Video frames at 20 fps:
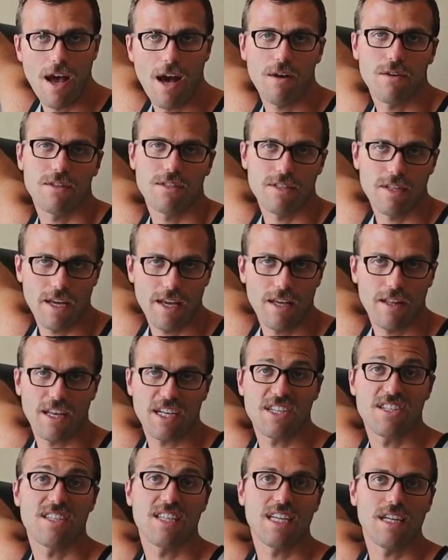I would say
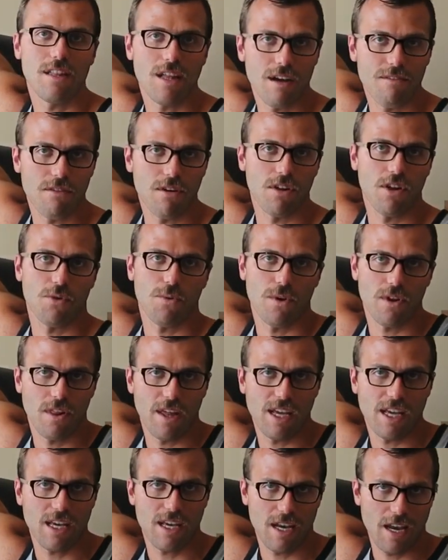like sea level, or where
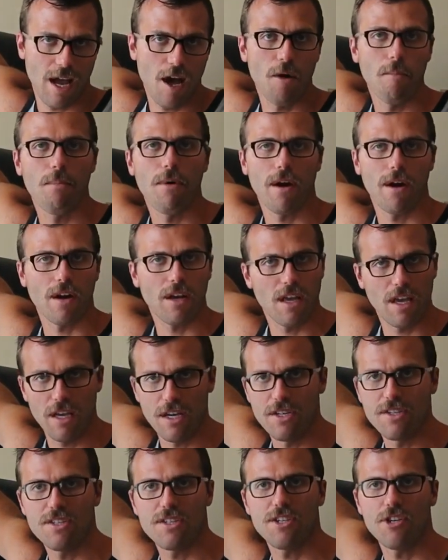like Canal Park
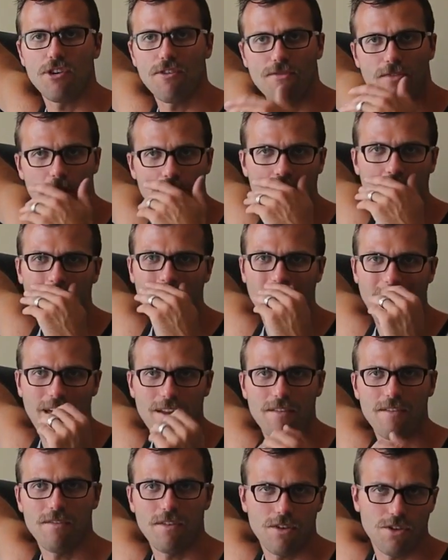is, you know, if you know
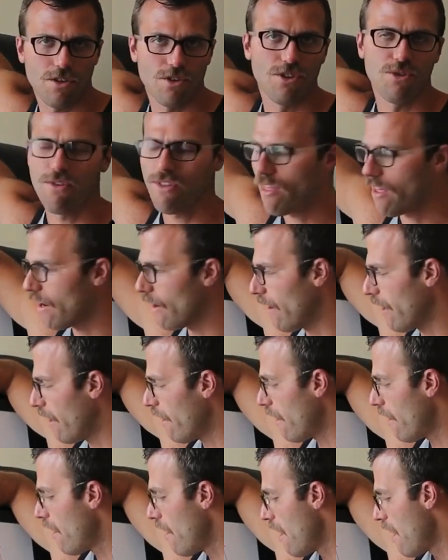that Duluth
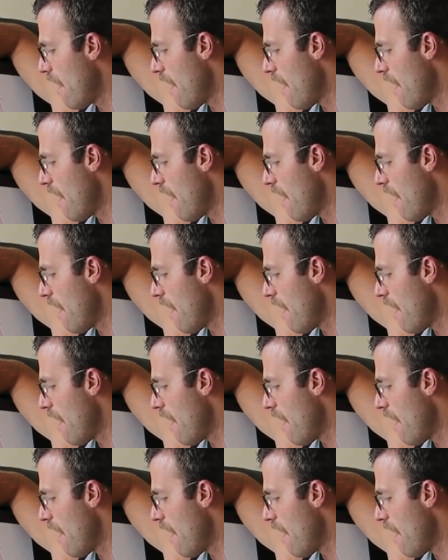area.